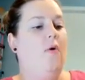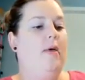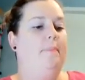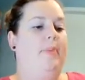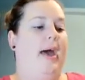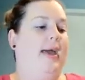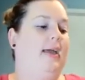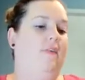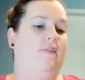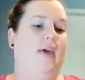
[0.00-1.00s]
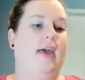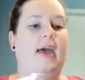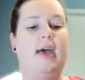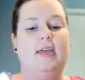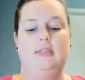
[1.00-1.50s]
On the back of
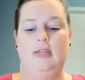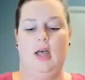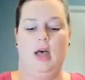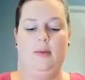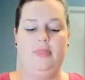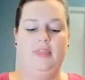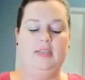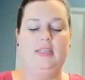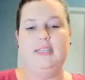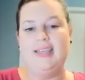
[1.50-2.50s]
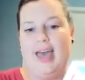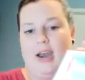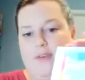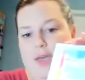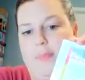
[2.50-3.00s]
that, this is
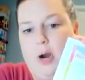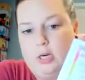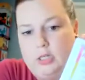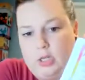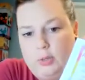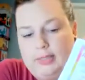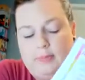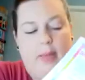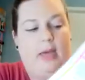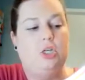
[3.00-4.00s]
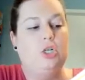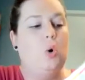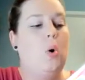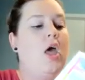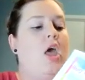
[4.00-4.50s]
kind of a personal
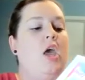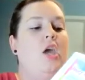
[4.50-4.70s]
special.